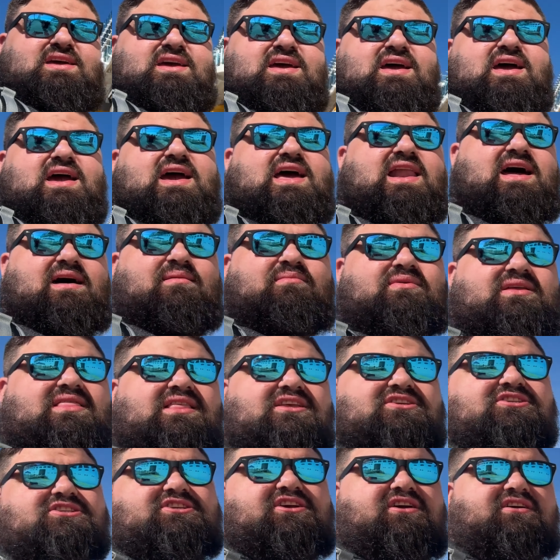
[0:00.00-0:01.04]
And I'm in the
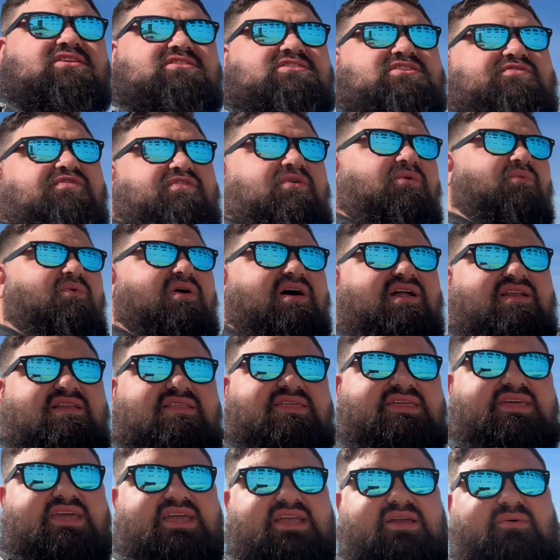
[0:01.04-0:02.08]
search for one
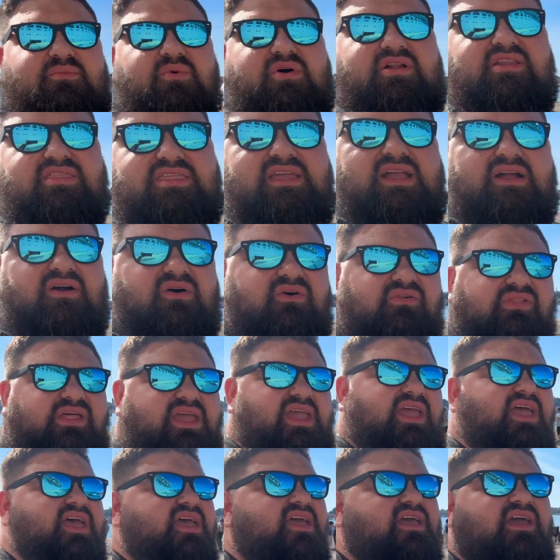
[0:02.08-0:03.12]
thing and one thing only.
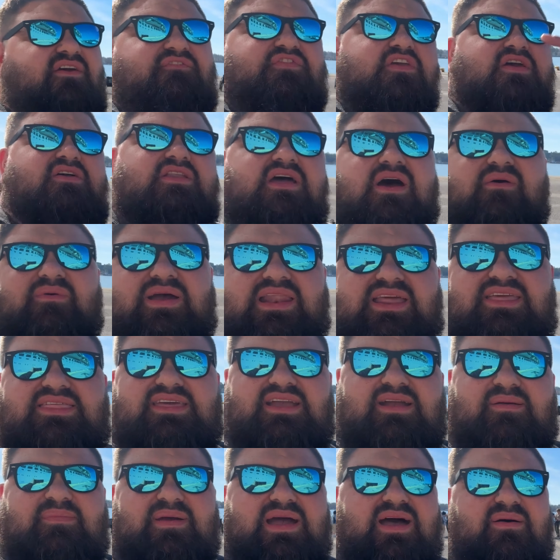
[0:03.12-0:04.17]
If you know anything
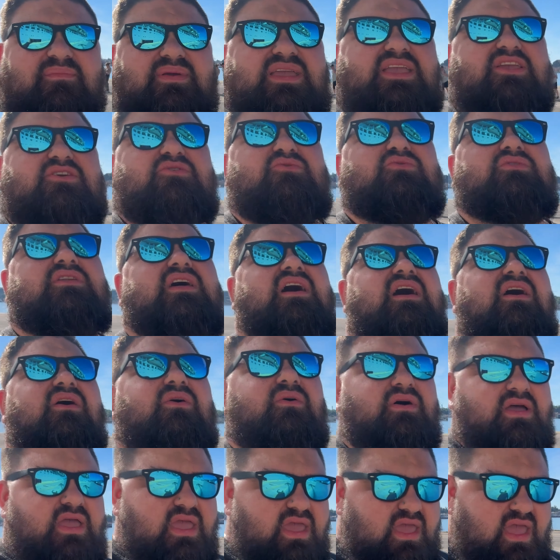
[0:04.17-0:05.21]
about me, you know
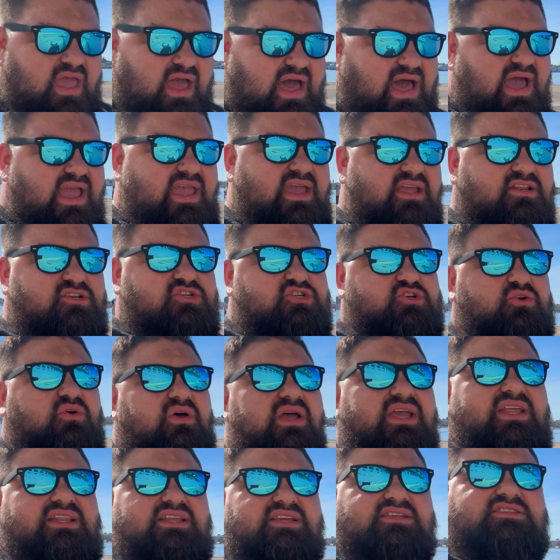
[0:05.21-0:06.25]
I enjoy
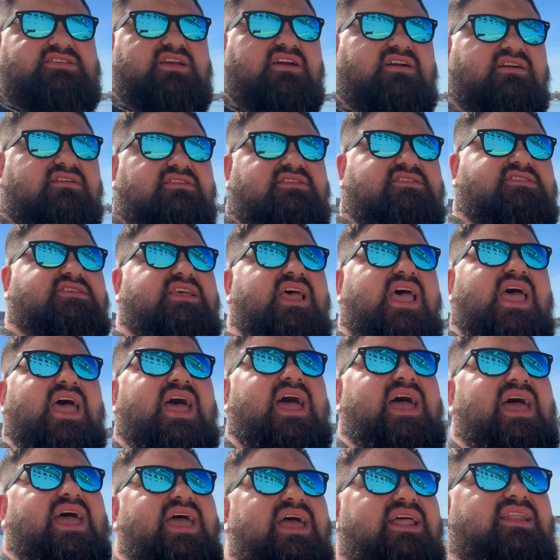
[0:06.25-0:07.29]
desserts.
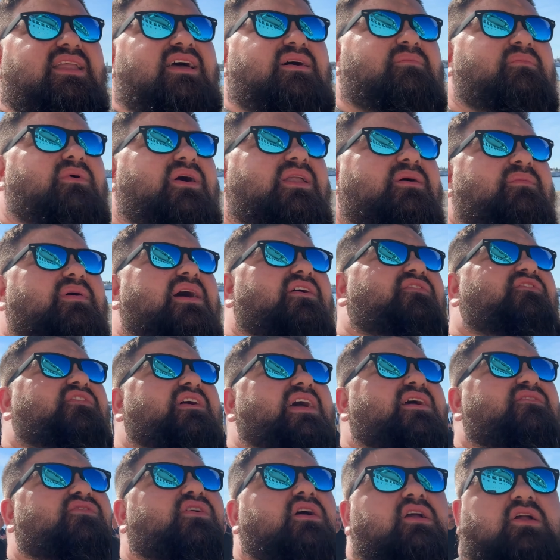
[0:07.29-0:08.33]
And one of my
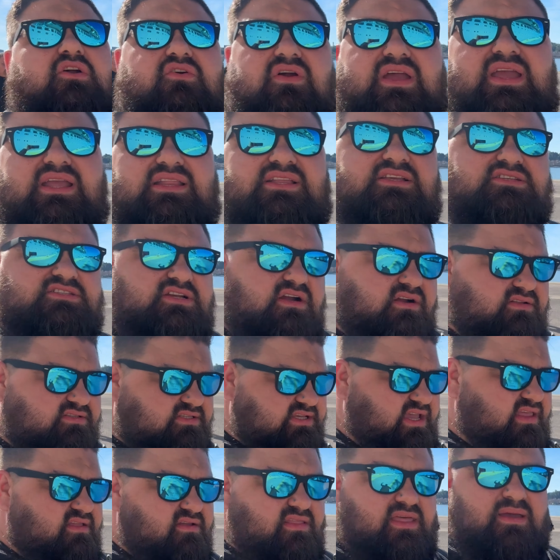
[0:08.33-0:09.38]
favorite Greek desserts,
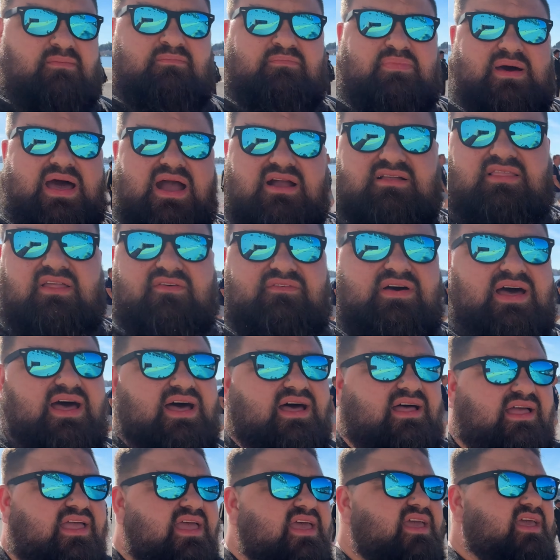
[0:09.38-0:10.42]
other than baklava,
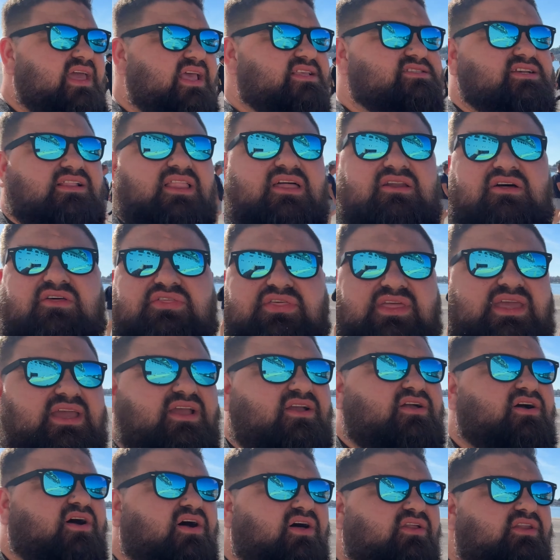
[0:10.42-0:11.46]
is a little thing
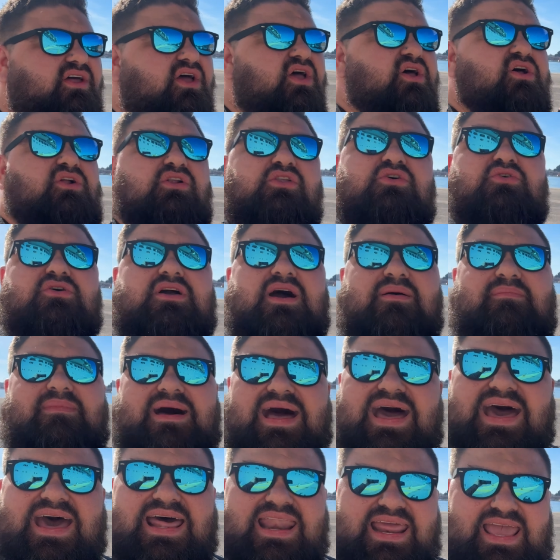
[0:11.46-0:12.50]
called
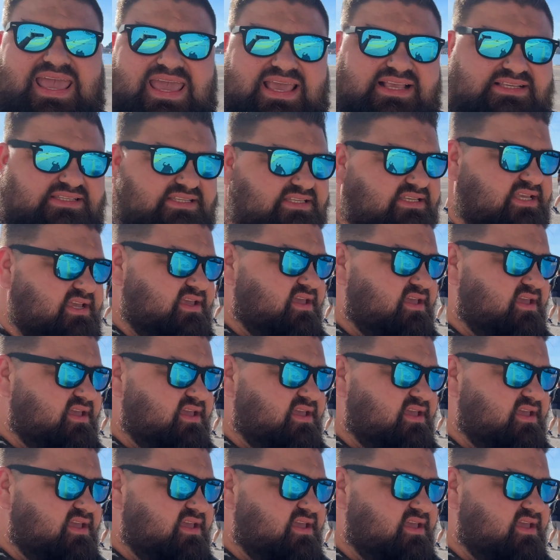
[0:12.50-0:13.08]
loukoumades.